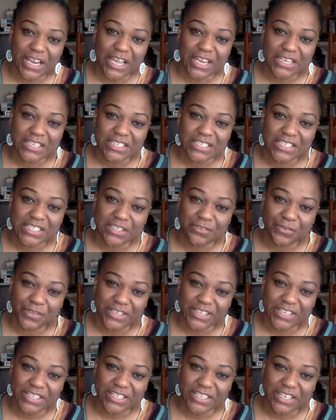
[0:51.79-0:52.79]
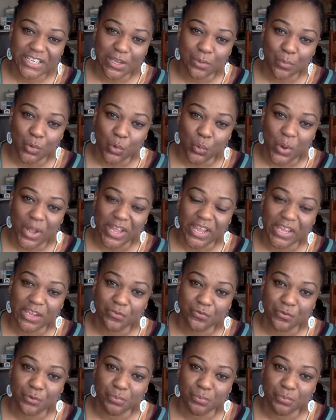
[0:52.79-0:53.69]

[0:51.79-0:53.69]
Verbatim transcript: light as if leading him away